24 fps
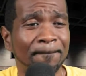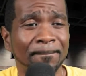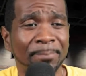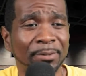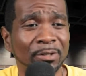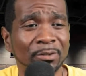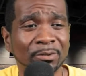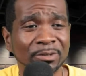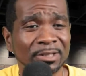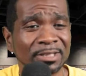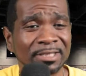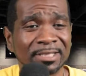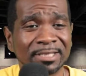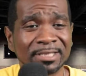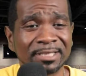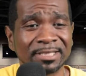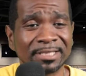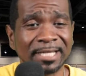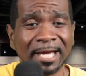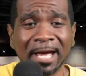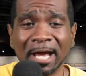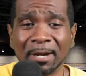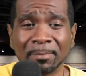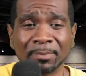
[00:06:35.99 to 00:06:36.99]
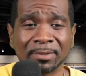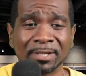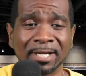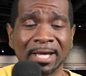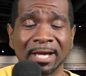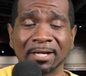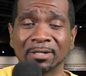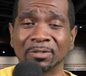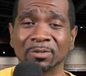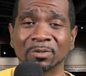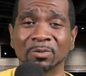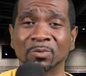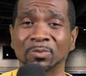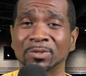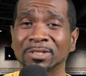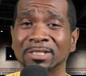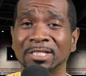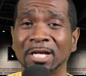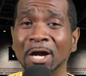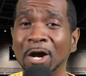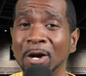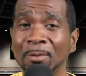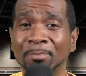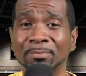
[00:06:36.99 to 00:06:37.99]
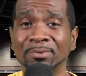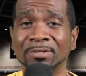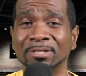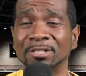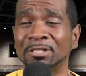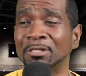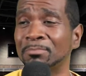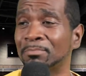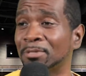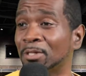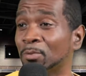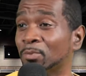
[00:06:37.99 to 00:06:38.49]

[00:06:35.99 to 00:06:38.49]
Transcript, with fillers: Building this tabernacle was cumbersome,